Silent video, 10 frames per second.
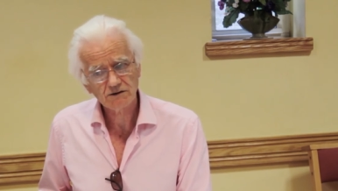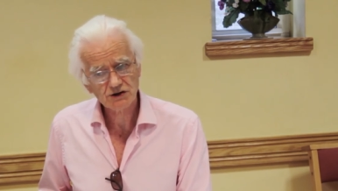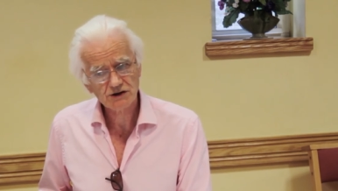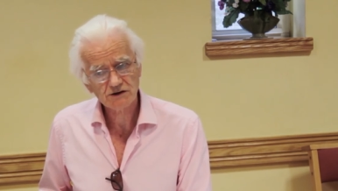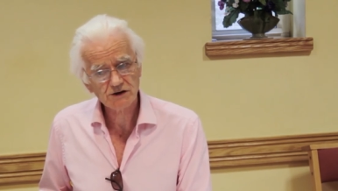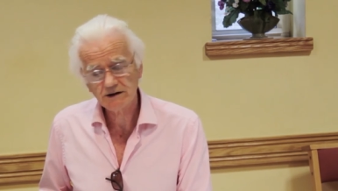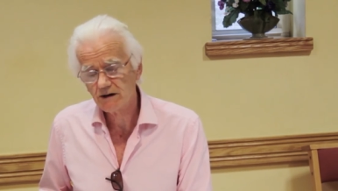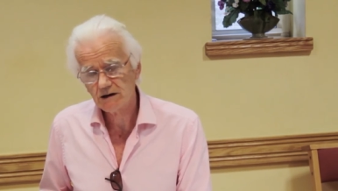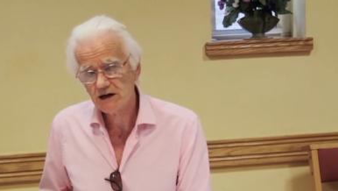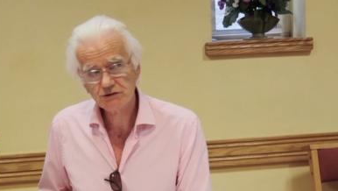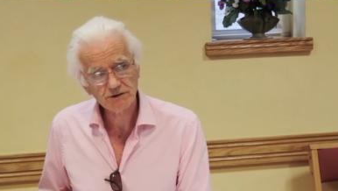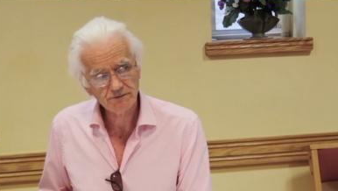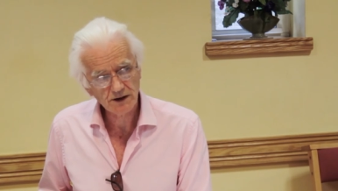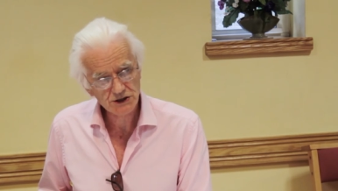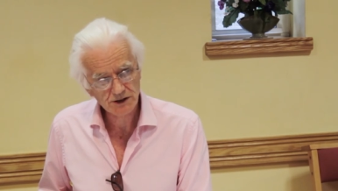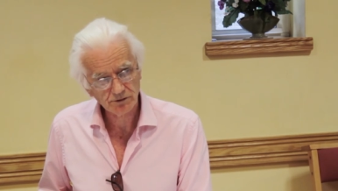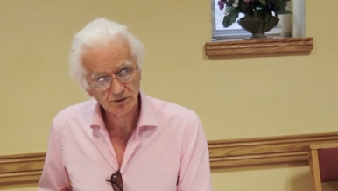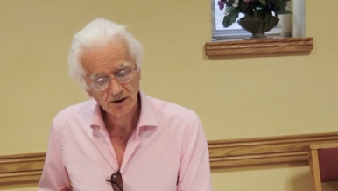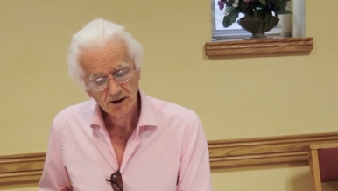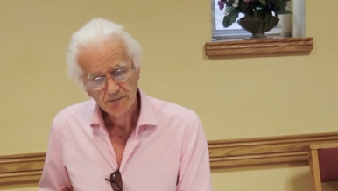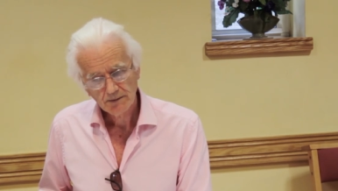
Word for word: just as another literary festival,